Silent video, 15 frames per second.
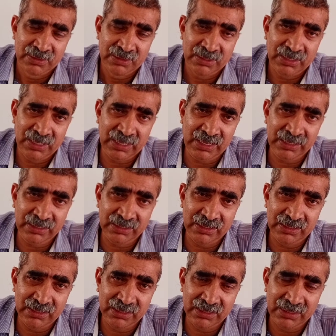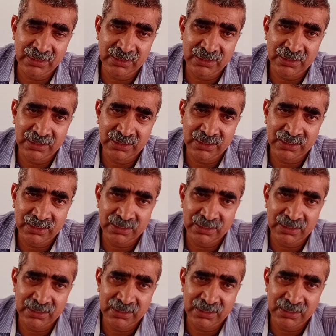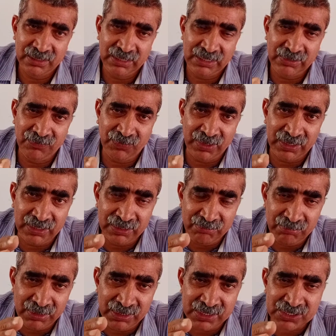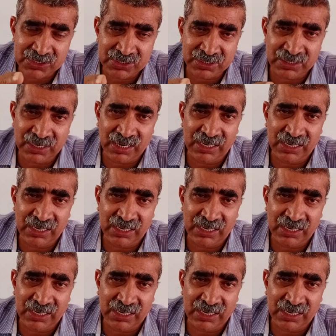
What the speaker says: And if any minister